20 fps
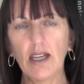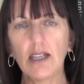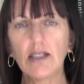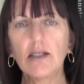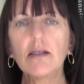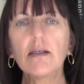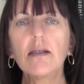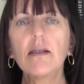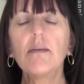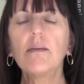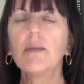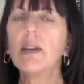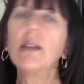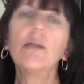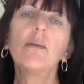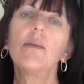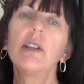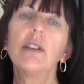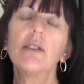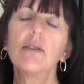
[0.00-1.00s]
It doesn't
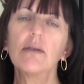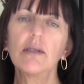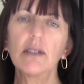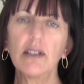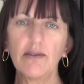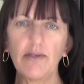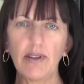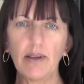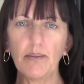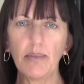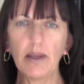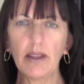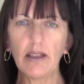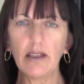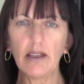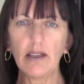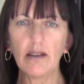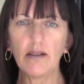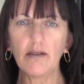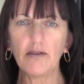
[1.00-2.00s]
mean we don't have
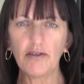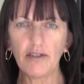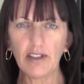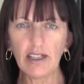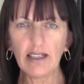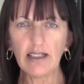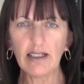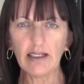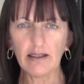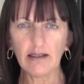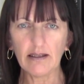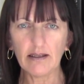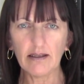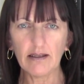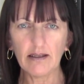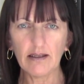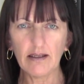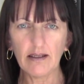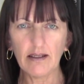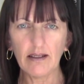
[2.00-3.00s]
empathy and feeling.
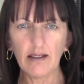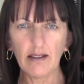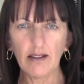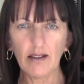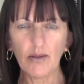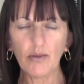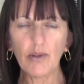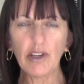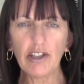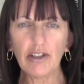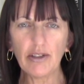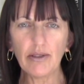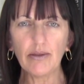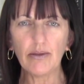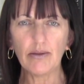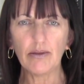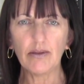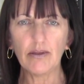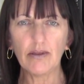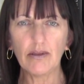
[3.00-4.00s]
We do.
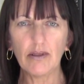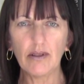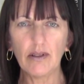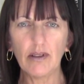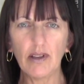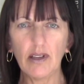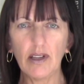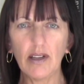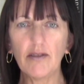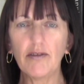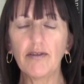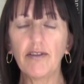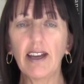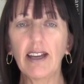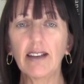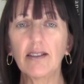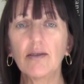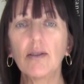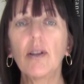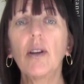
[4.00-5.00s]
In
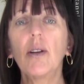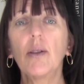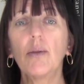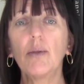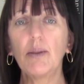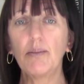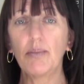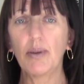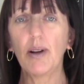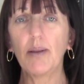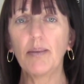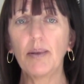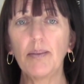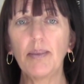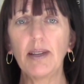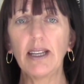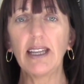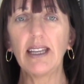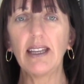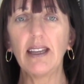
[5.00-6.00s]
fact, we
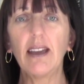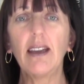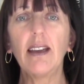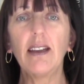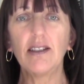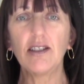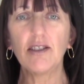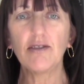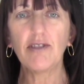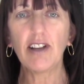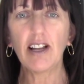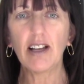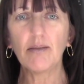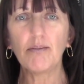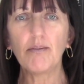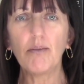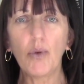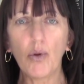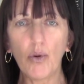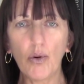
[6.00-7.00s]
probably develop
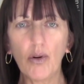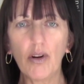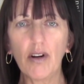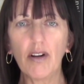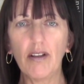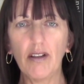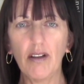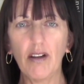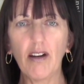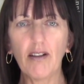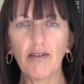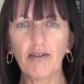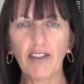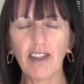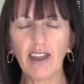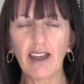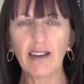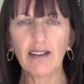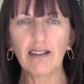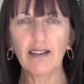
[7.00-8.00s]
more of
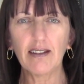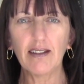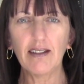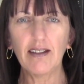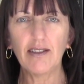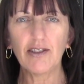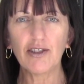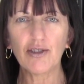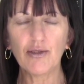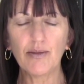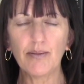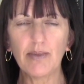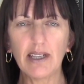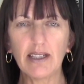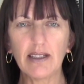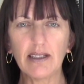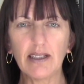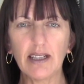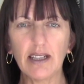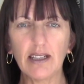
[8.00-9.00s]
that through
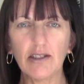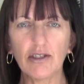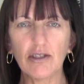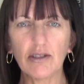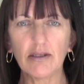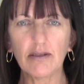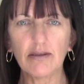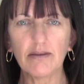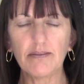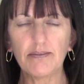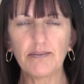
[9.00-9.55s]
meditation.